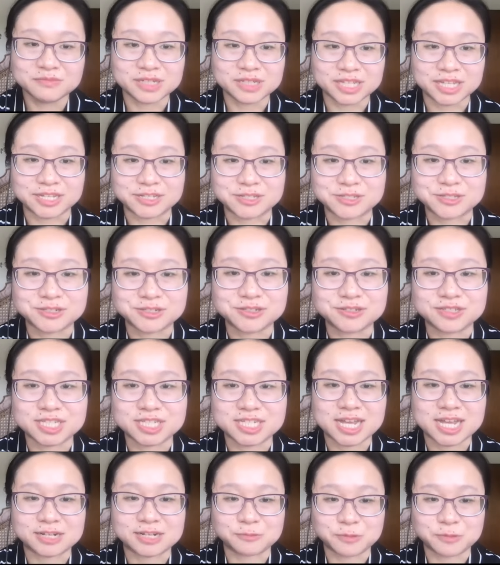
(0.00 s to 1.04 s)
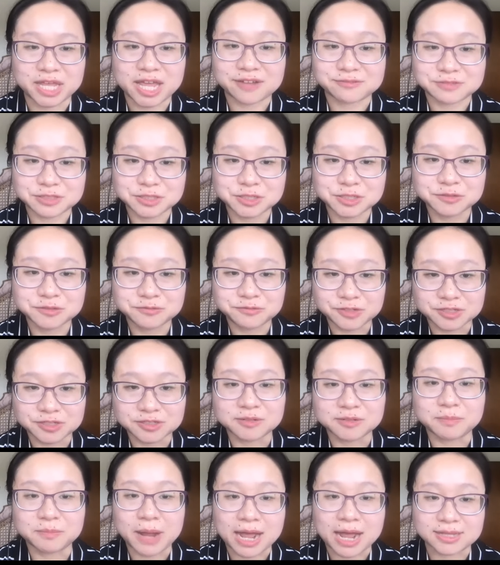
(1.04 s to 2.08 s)
issues that we have too
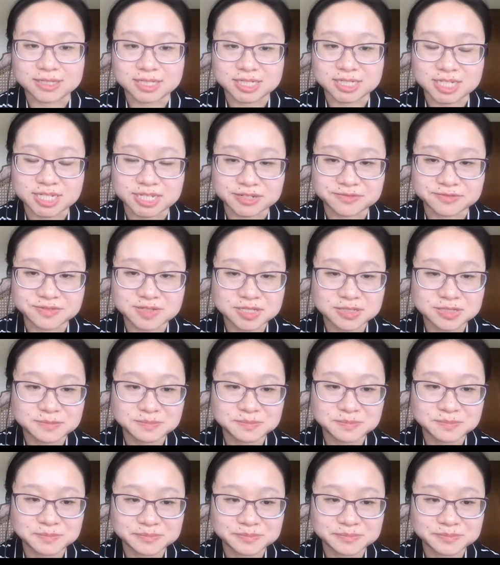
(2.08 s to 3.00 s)
few positives.